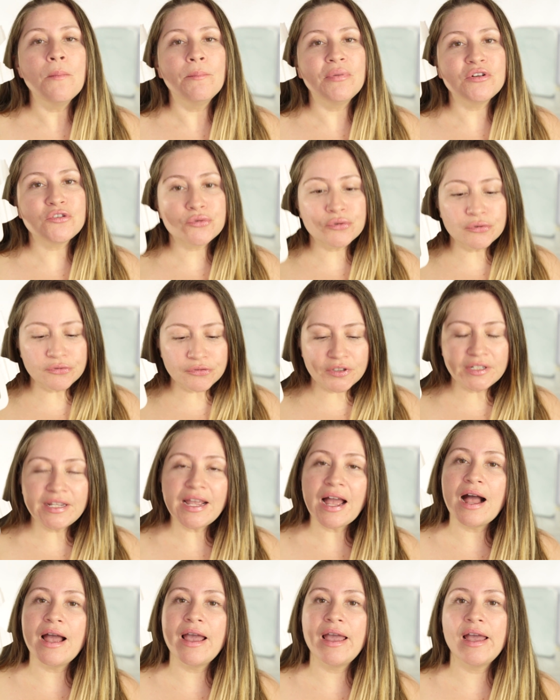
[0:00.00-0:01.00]
But
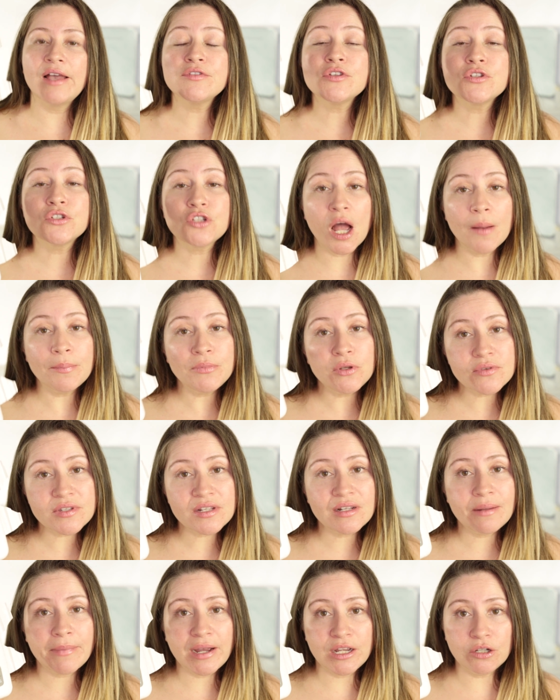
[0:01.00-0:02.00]
truthfully, I have stopped
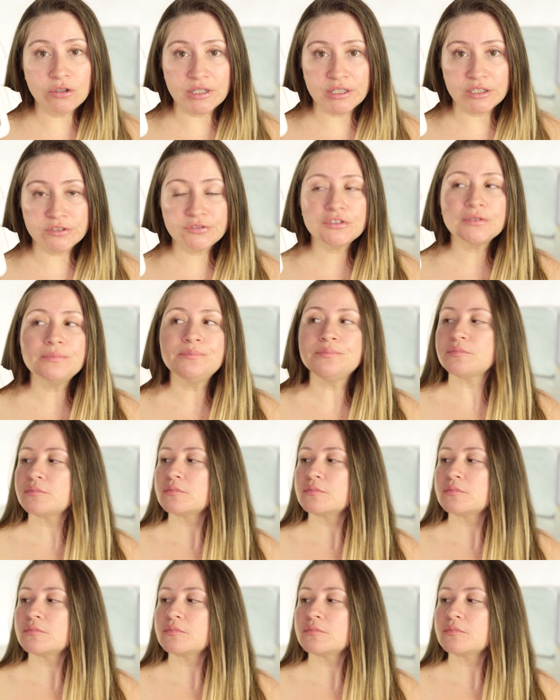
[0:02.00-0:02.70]
using the MyoLift